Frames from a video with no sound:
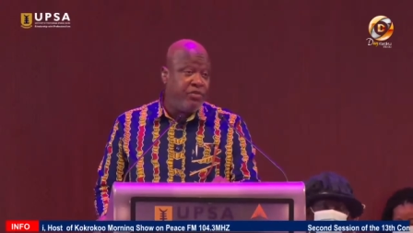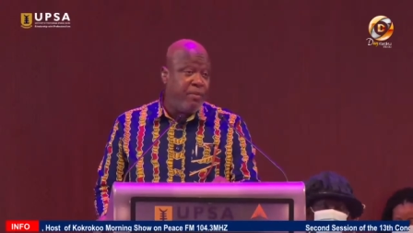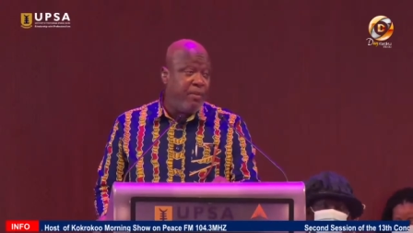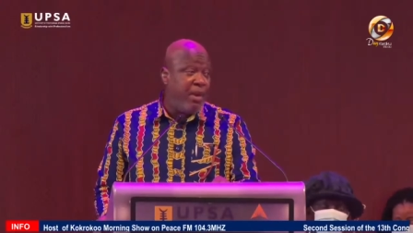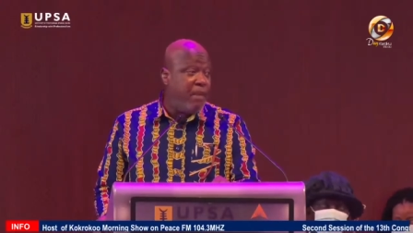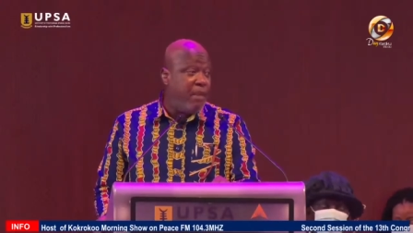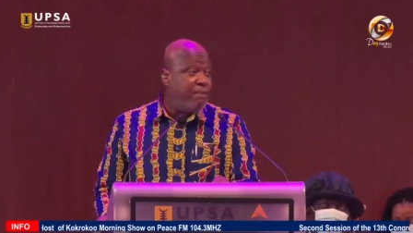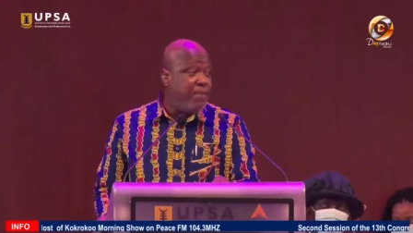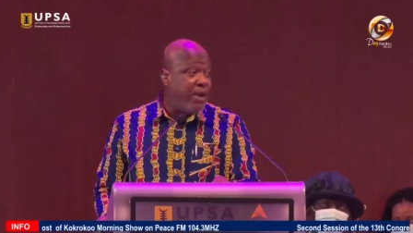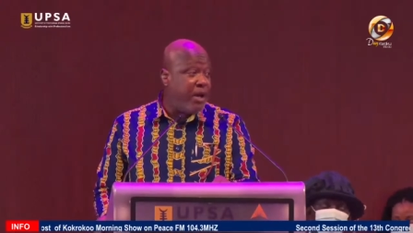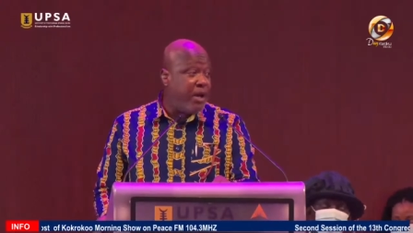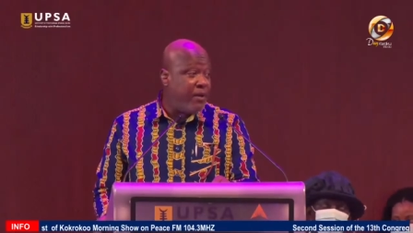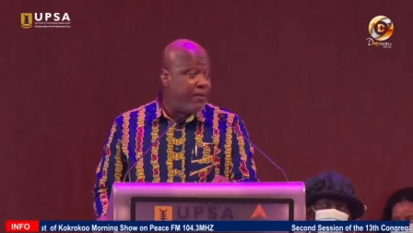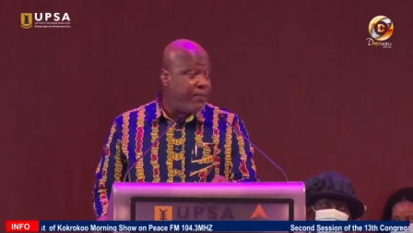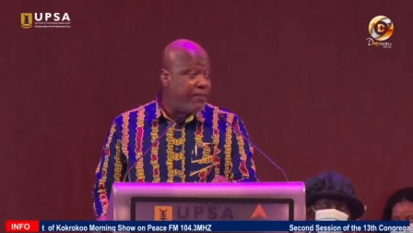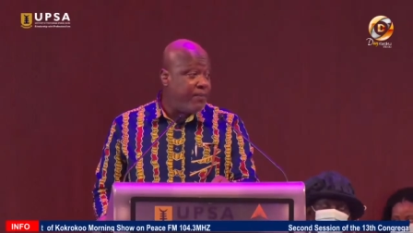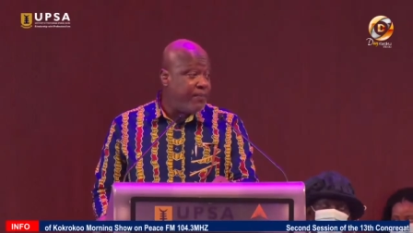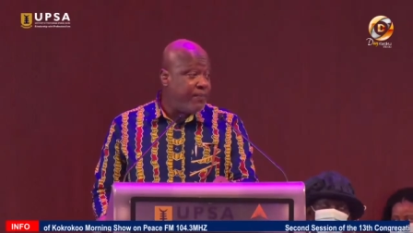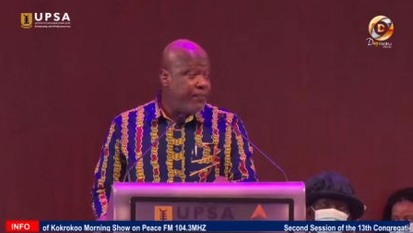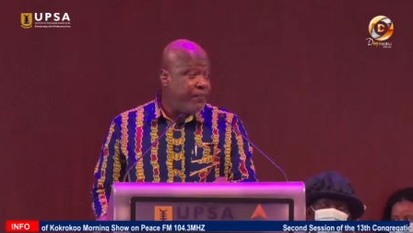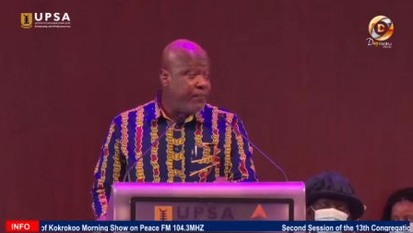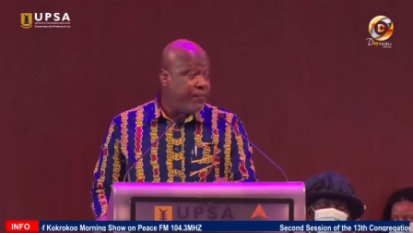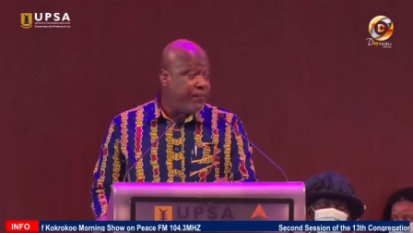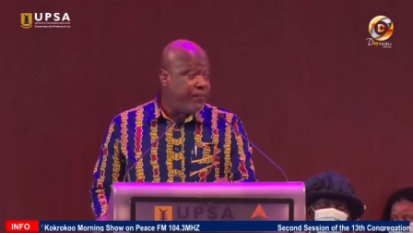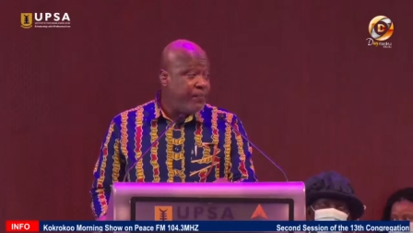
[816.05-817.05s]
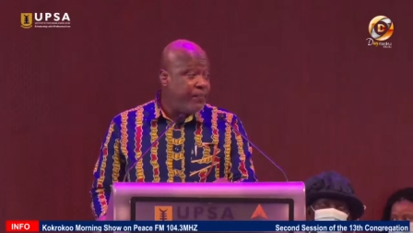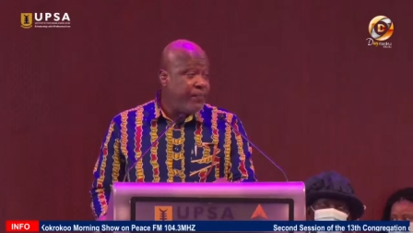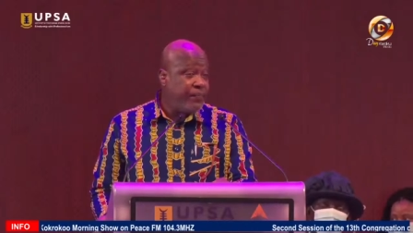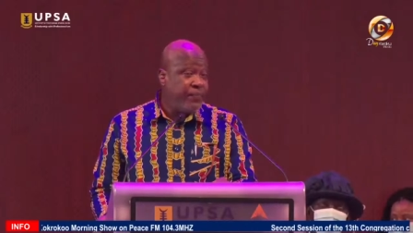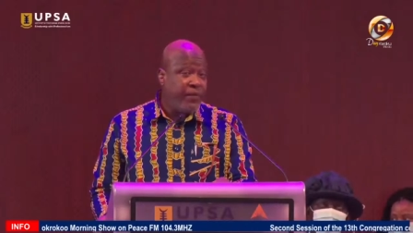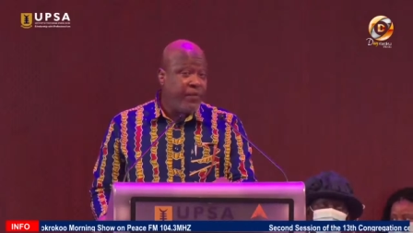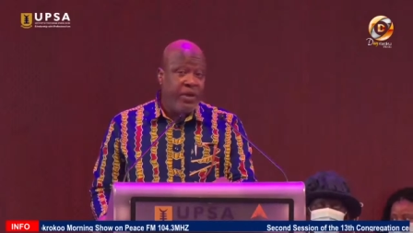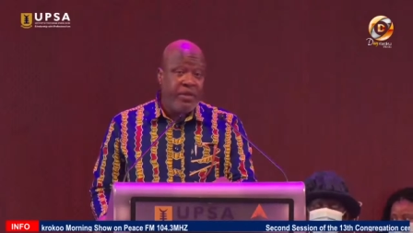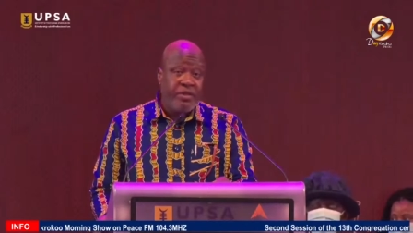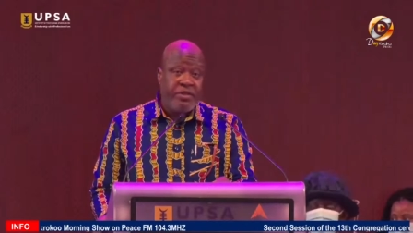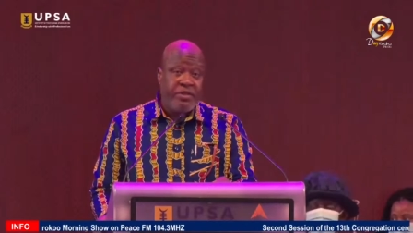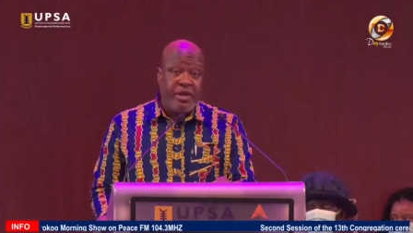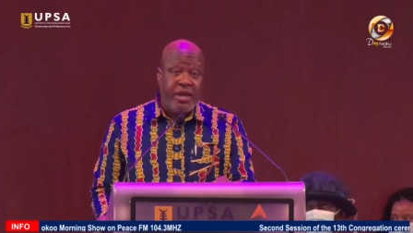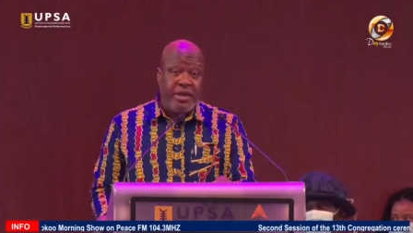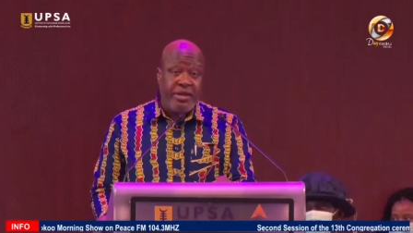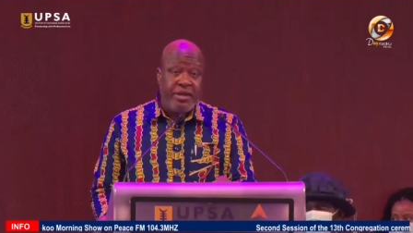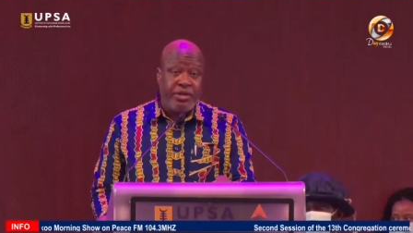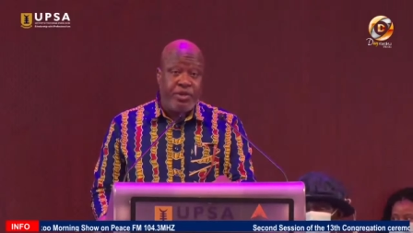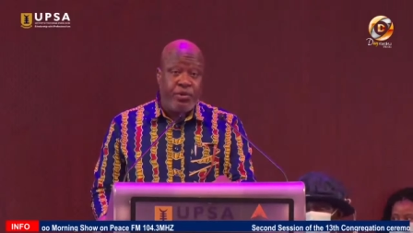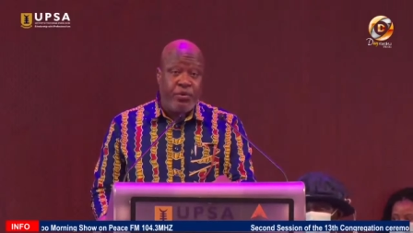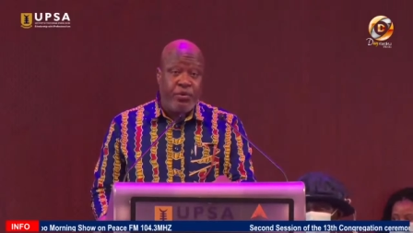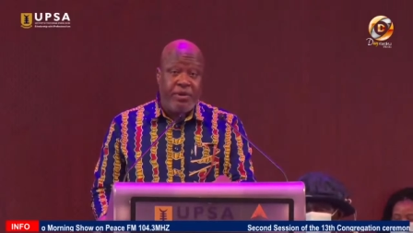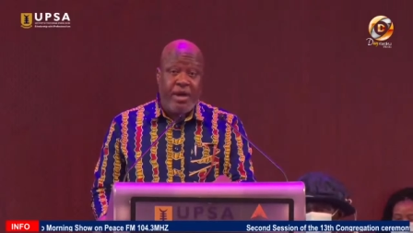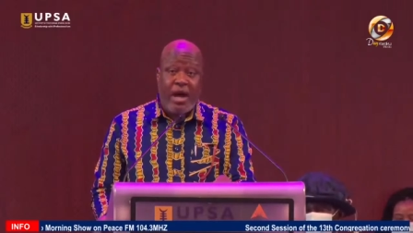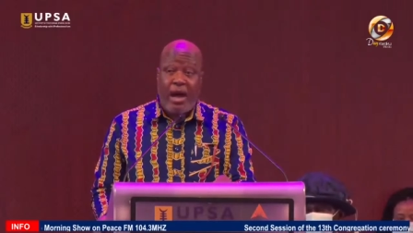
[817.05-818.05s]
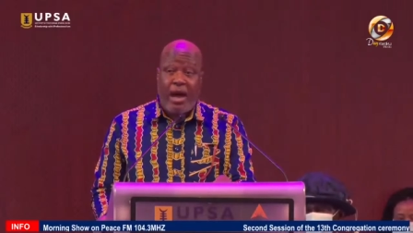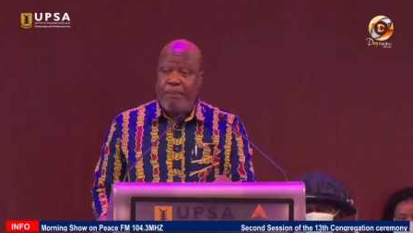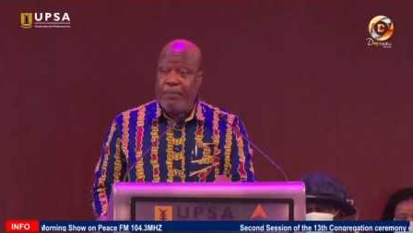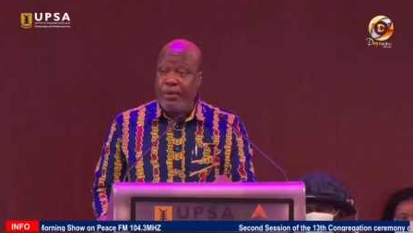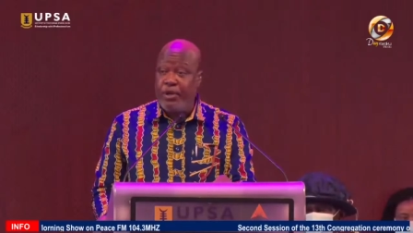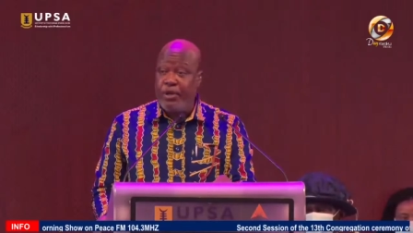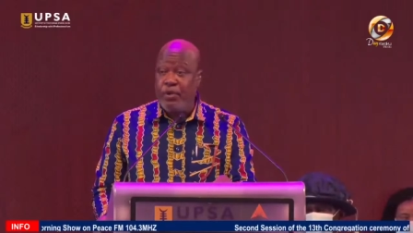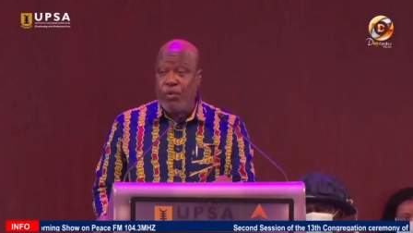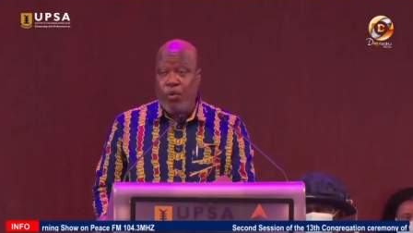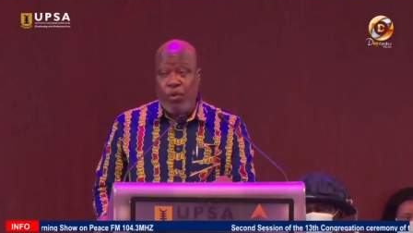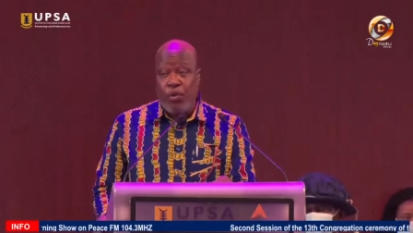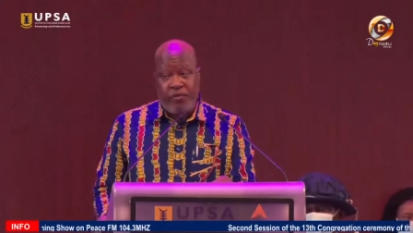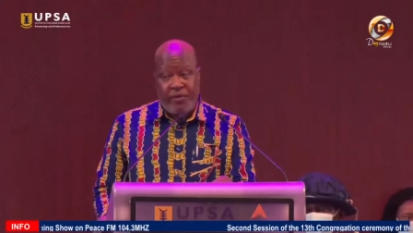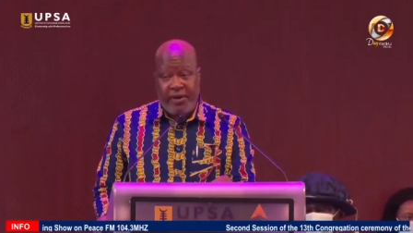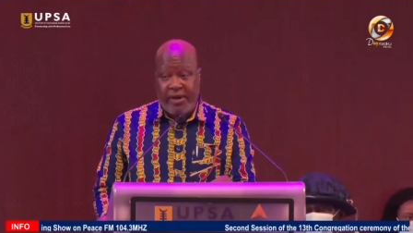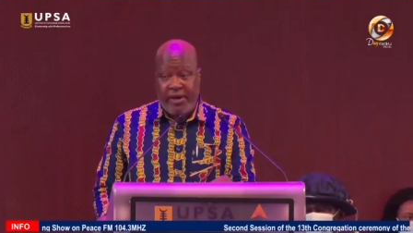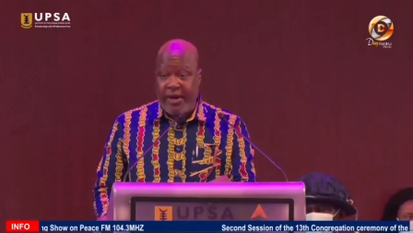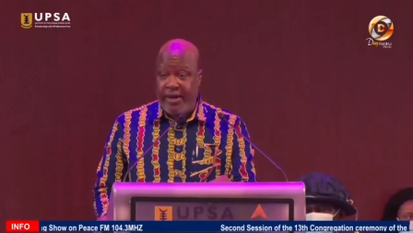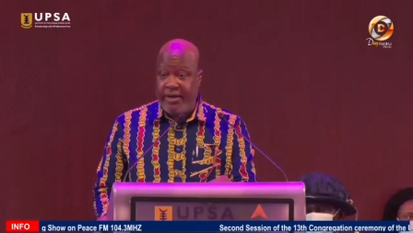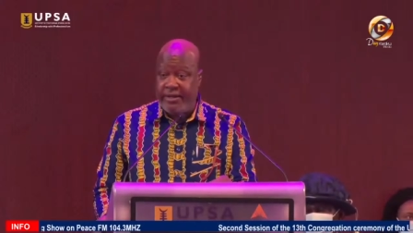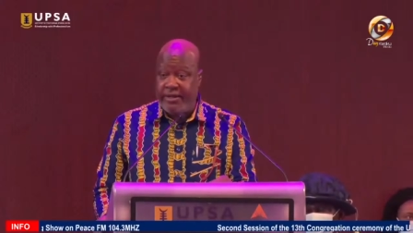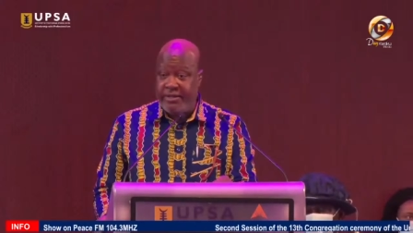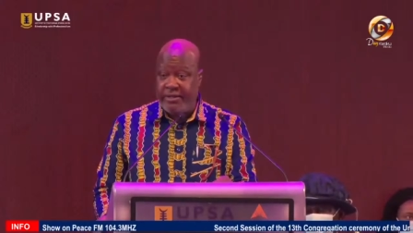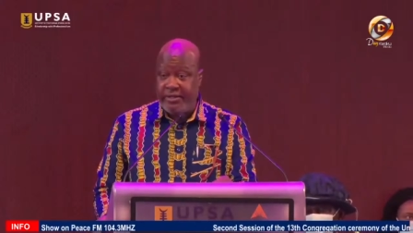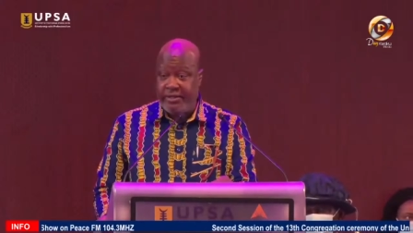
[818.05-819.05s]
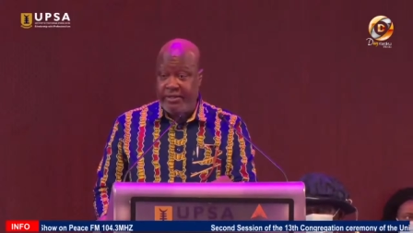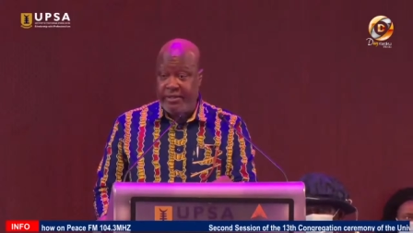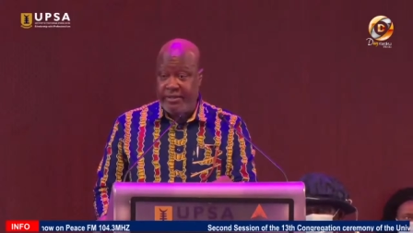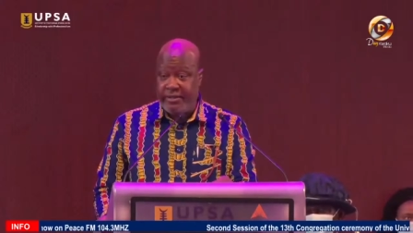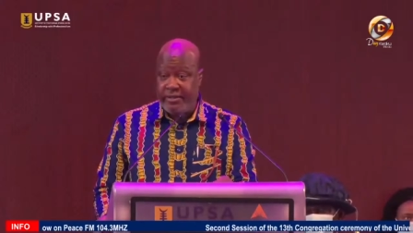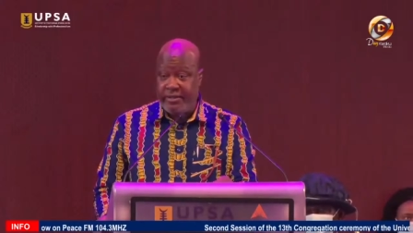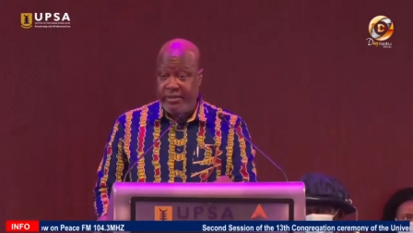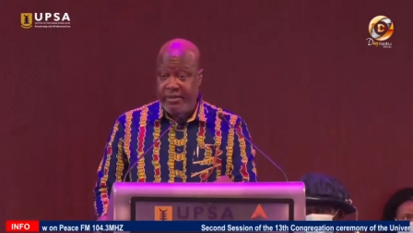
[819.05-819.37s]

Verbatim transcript: remember Things don't happen overnight.